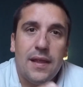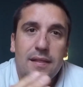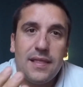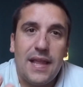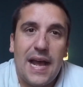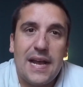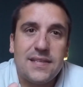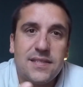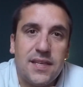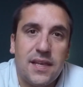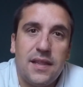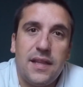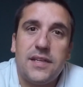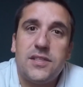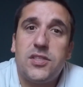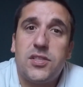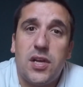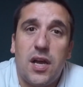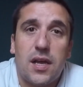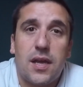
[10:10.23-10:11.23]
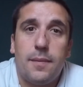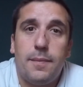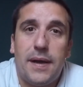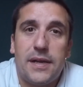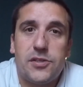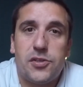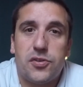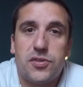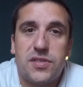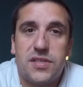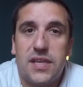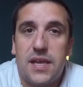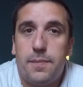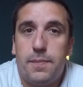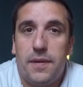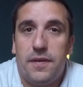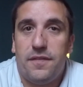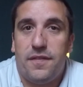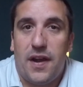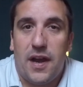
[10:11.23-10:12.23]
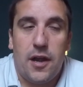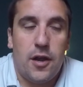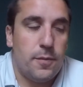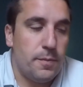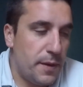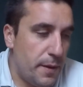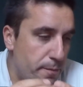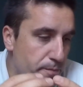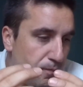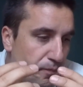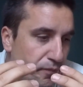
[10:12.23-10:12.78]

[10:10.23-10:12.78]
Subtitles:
Lastly, let's talk about your sleep environment.